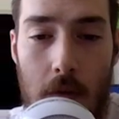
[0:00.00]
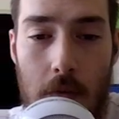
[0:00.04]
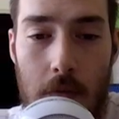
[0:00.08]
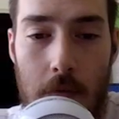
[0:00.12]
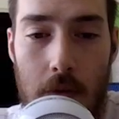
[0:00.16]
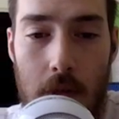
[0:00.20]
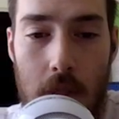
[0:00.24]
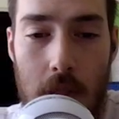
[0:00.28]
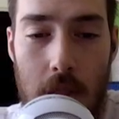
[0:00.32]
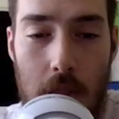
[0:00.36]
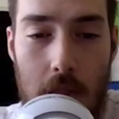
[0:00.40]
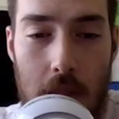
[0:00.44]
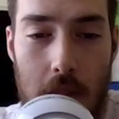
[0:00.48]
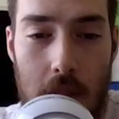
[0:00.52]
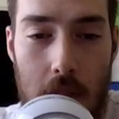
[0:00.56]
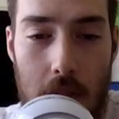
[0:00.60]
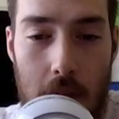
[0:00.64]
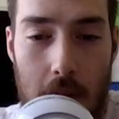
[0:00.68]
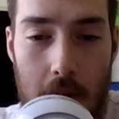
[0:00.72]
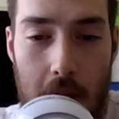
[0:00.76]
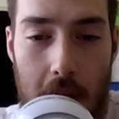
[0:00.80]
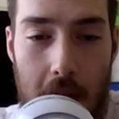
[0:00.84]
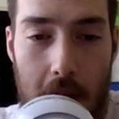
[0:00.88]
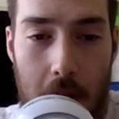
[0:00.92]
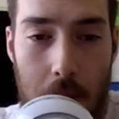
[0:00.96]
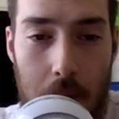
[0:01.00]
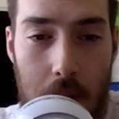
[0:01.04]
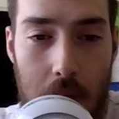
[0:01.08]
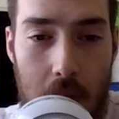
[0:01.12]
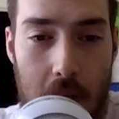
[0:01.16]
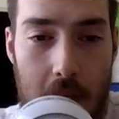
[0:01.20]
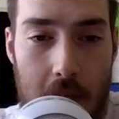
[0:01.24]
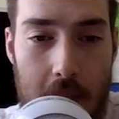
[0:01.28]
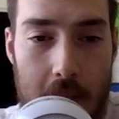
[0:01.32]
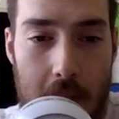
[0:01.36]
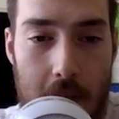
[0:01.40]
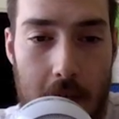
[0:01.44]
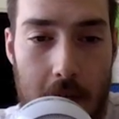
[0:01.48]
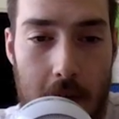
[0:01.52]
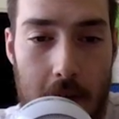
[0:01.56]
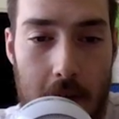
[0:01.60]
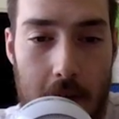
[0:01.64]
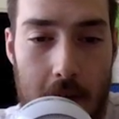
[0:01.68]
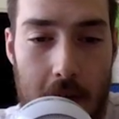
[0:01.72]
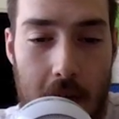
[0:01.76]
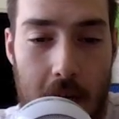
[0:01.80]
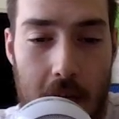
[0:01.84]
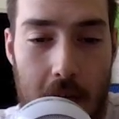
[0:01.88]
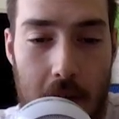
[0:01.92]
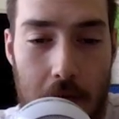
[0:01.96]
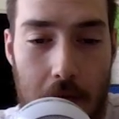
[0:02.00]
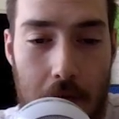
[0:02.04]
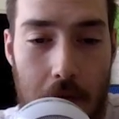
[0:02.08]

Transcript: Fridge looks a little out of place here, kind of